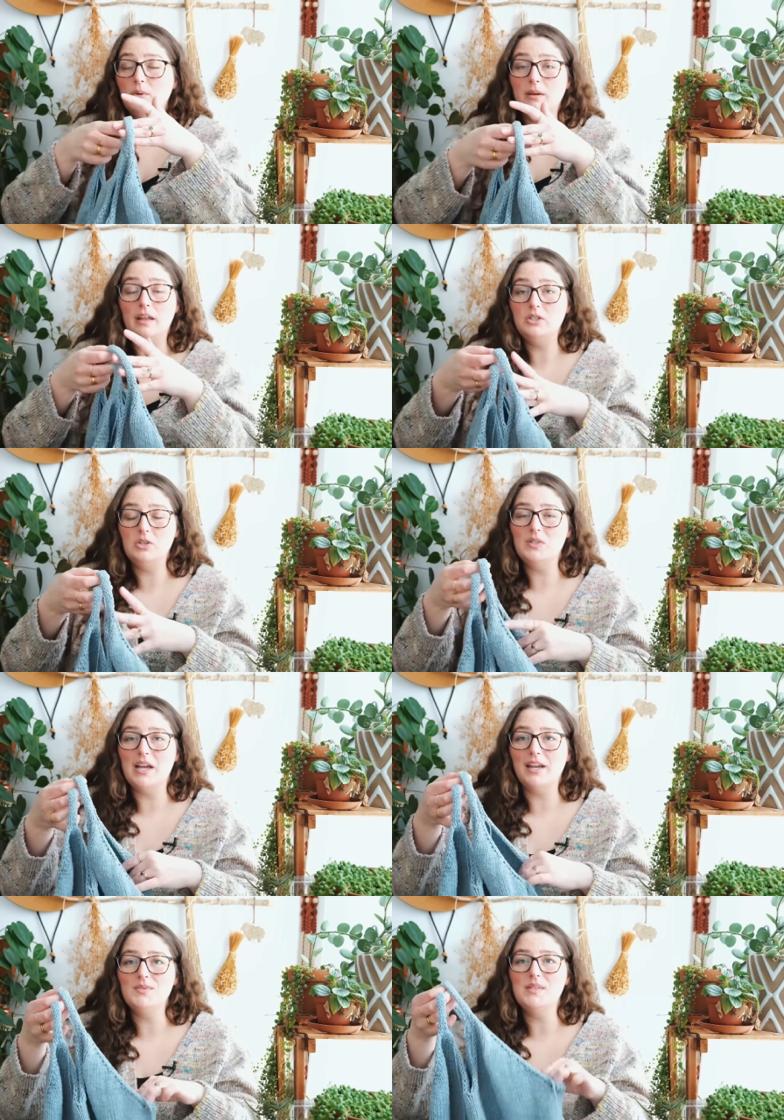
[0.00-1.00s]
me like 2
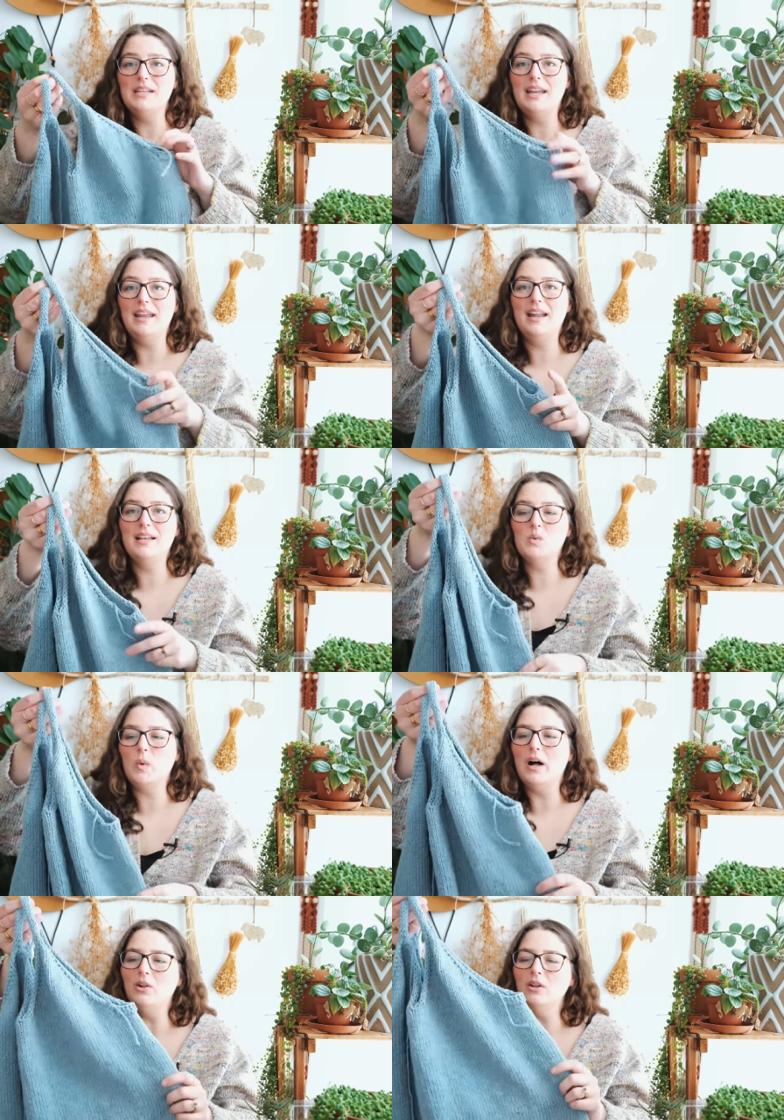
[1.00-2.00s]
seconds to knit as
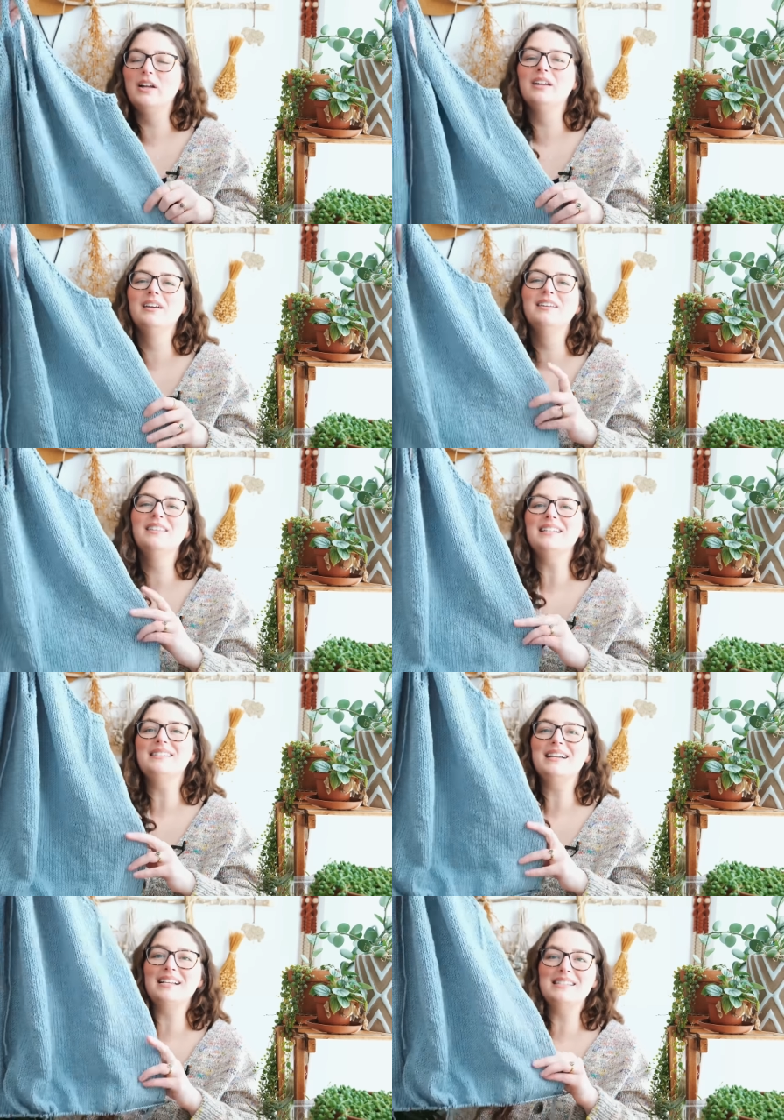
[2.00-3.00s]
well. That's
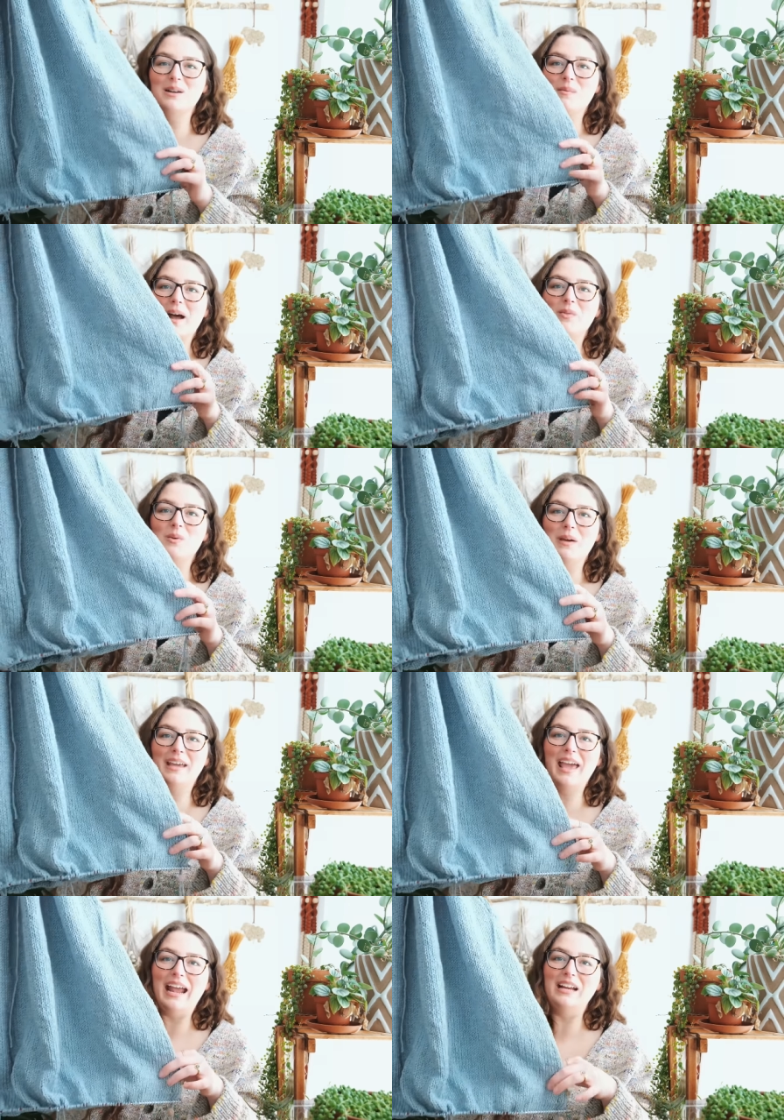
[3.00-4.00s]
the nice thing about the big
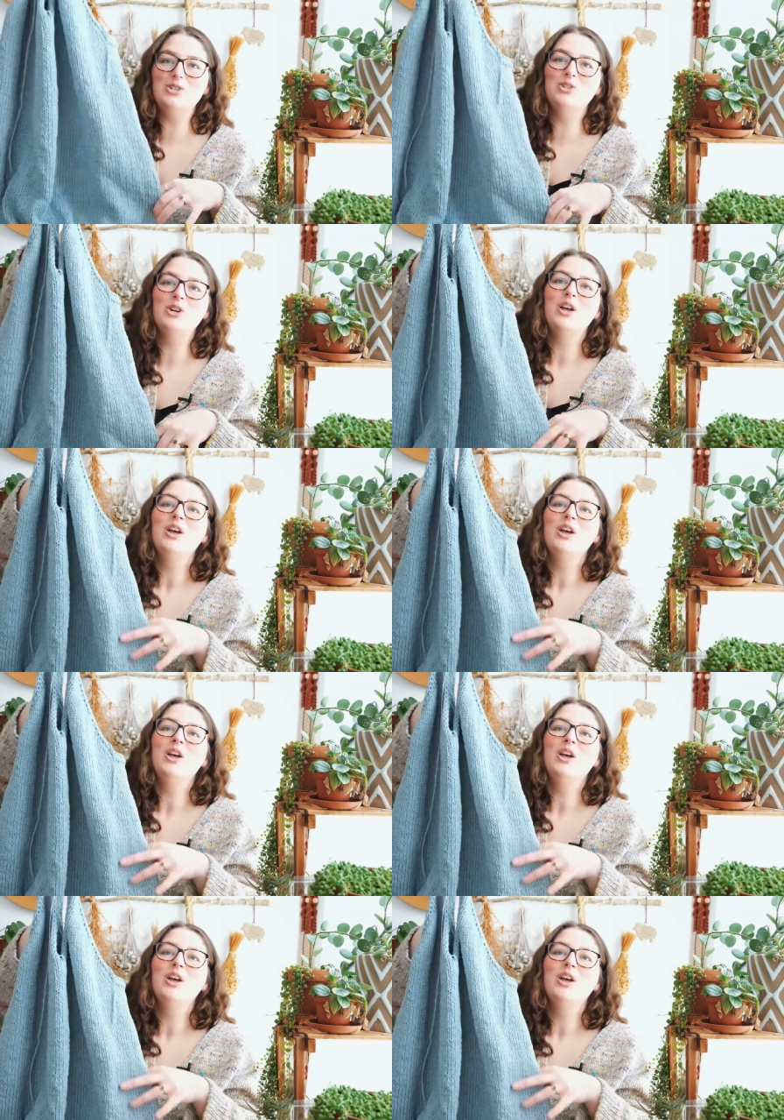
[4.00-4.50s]
gauge.